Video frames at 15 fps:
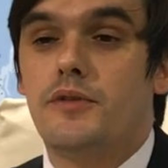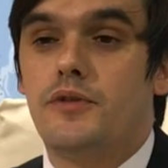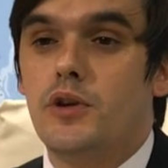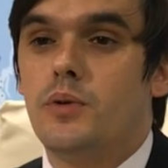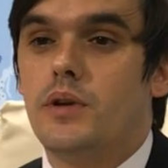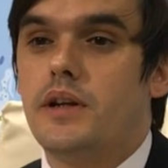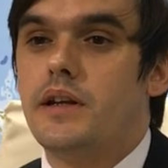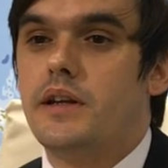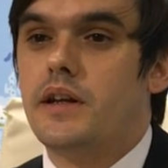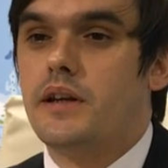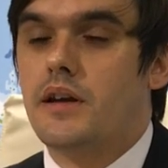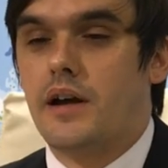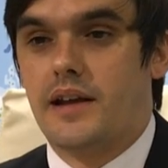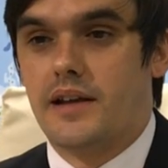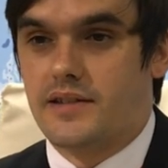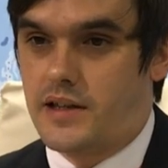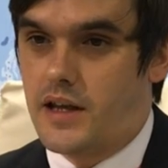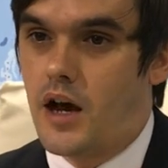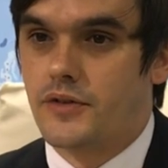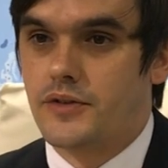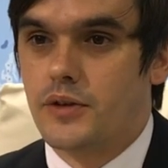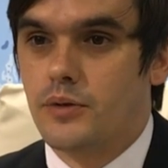but if you were leading, the
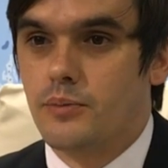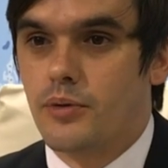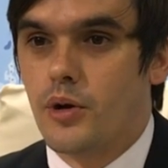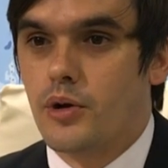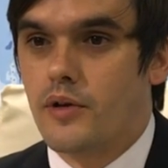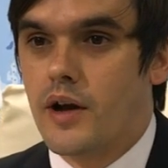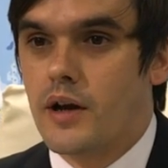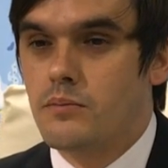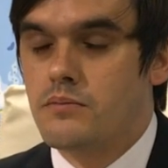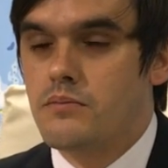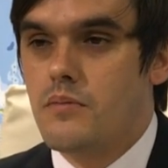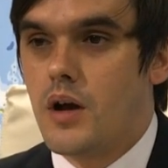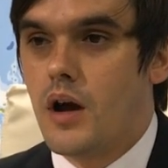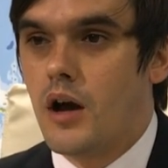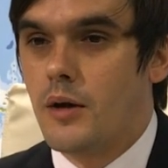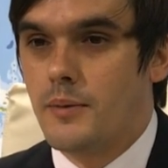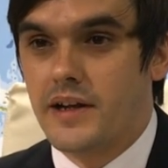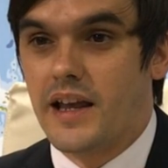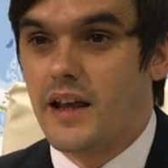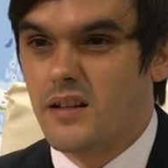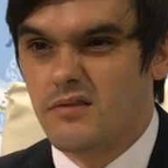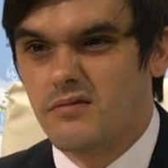afternoon program,
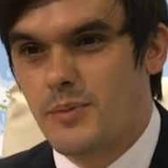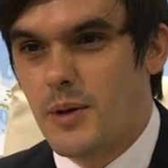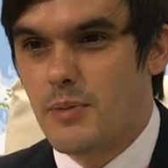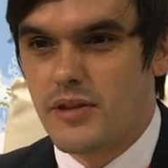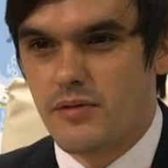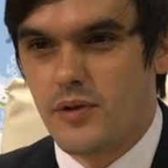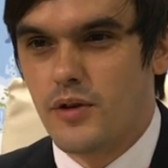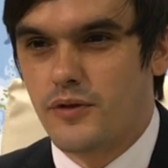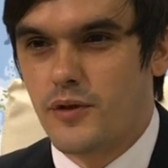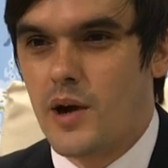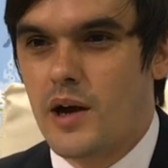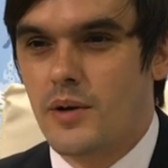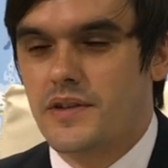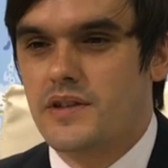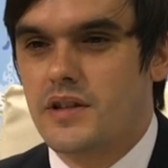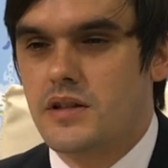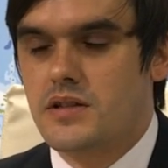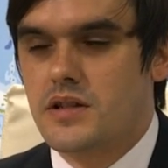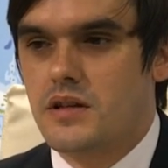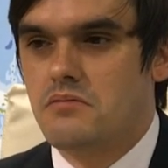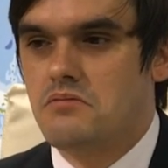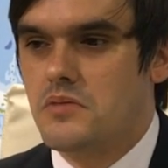again, maybe 3 or 4 hours
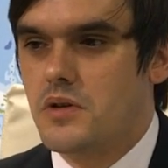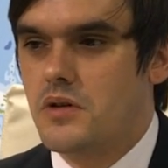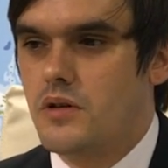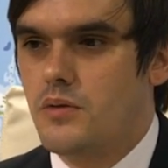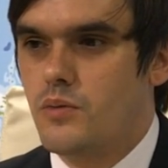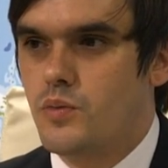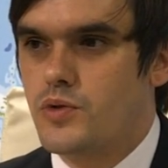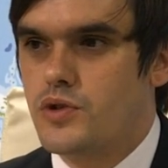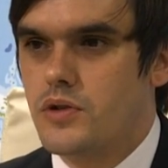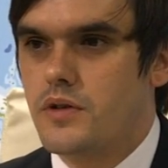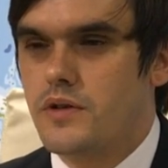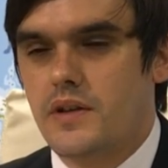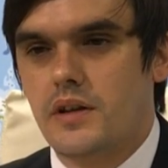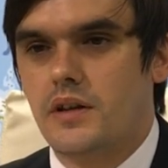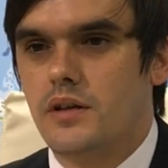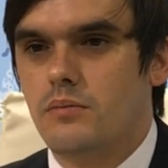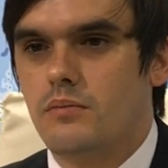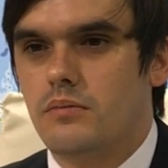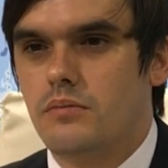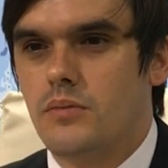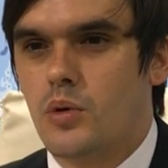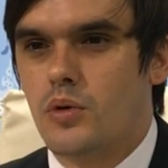teaching, it shouldn't take you
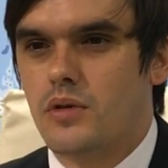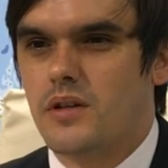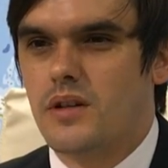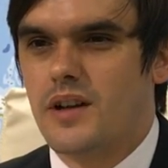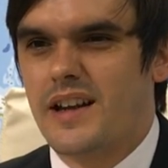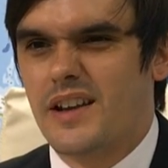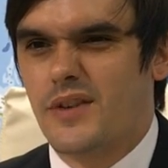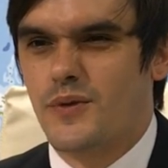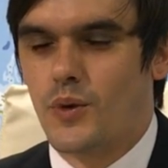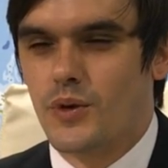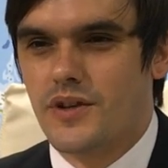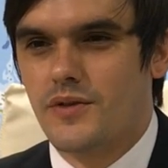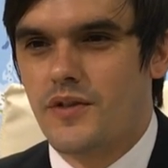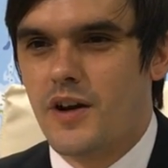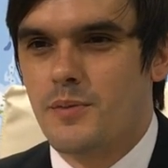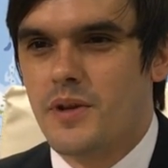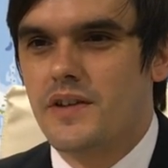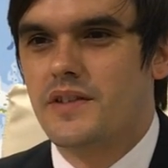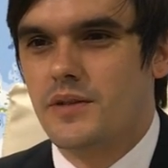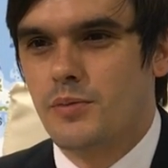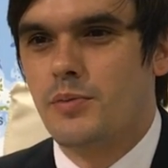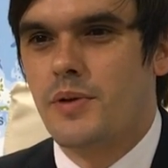more than, 45
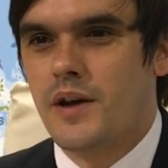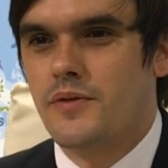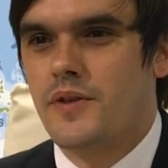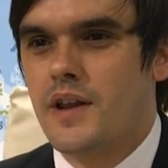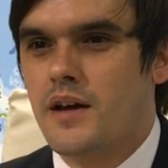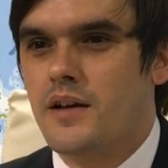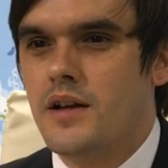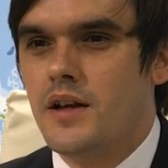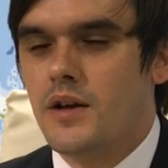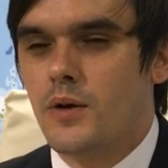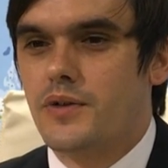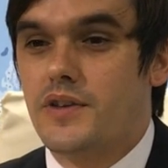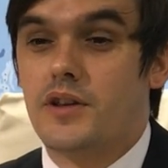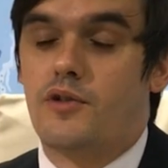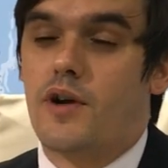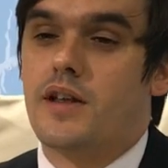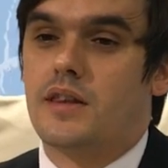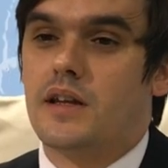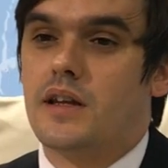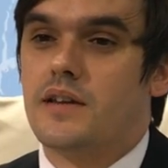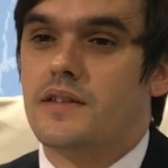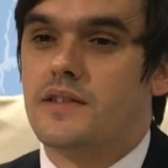minutes to prepare for that. Also, the great
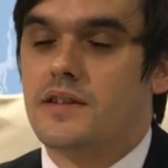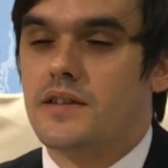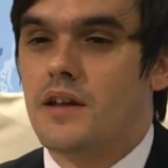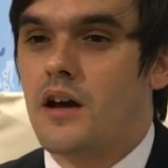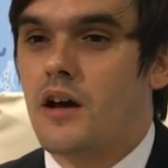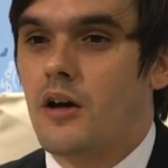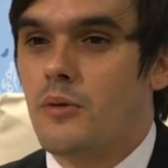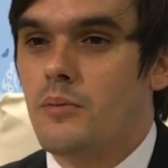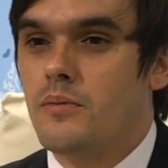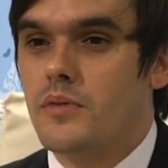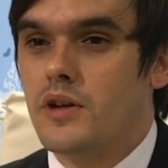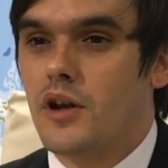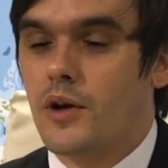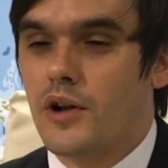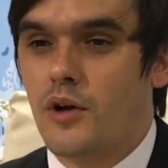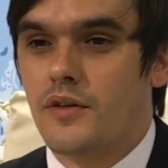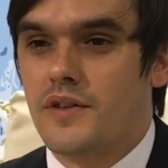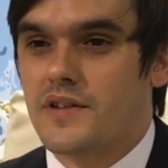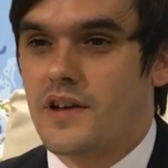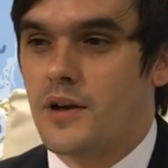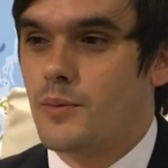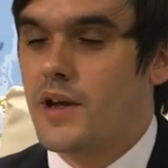thing is, a lot of
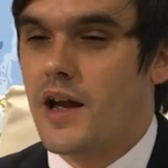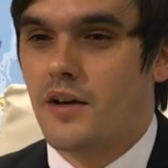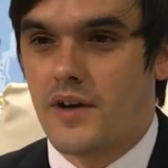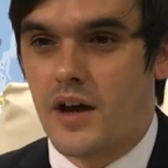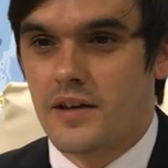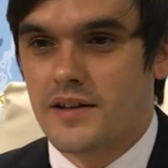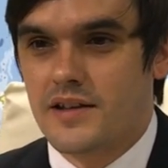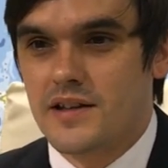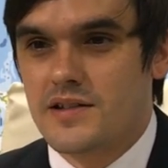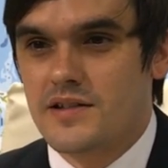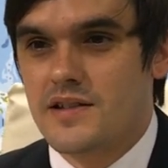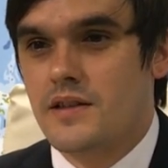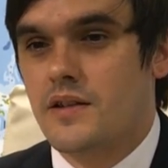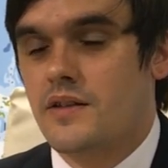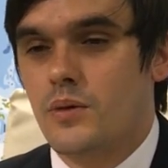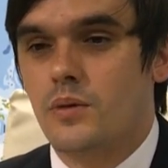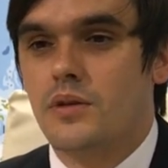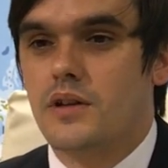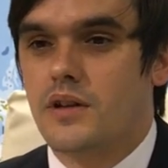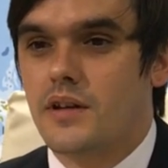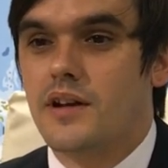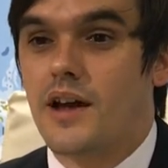the time we have other teachers in the school
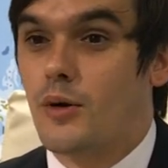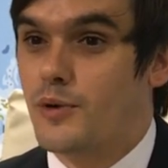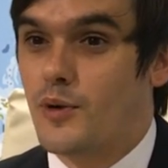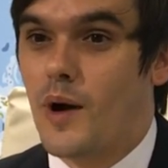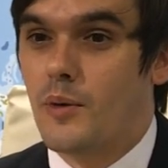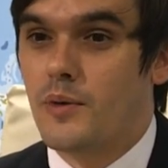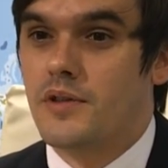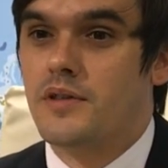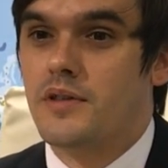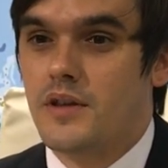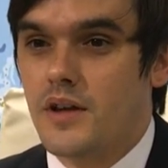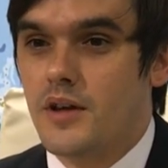that can help you out with